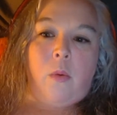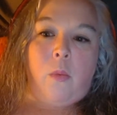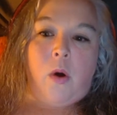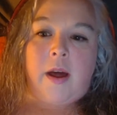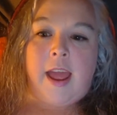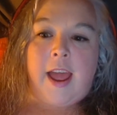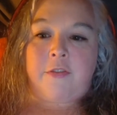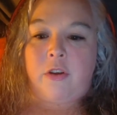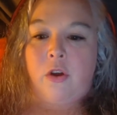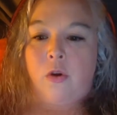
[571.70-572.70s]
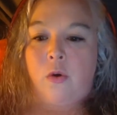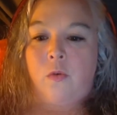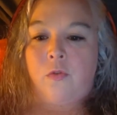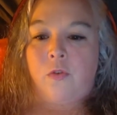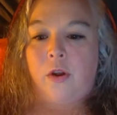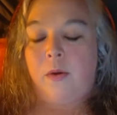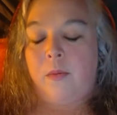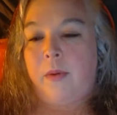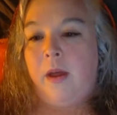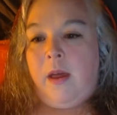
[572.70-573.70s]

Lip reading: want to have to go from